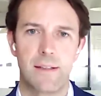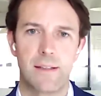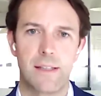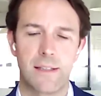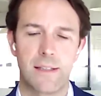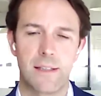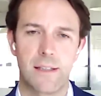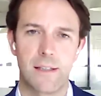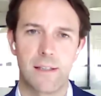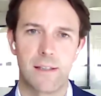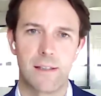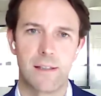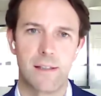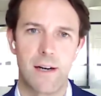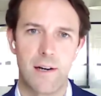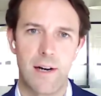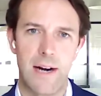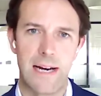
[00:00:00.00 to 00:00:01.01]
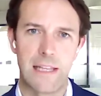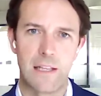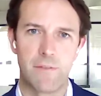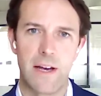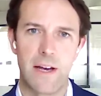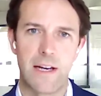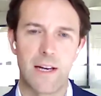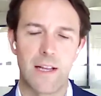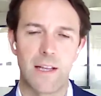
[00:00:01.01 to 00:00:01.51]
I think, are
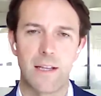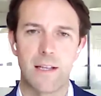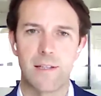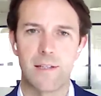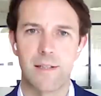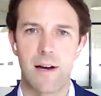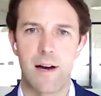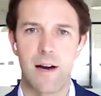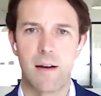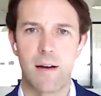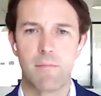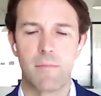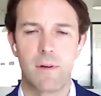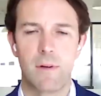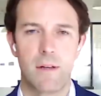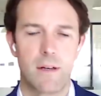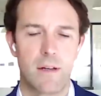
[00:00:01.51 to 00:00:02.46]
elevated this time,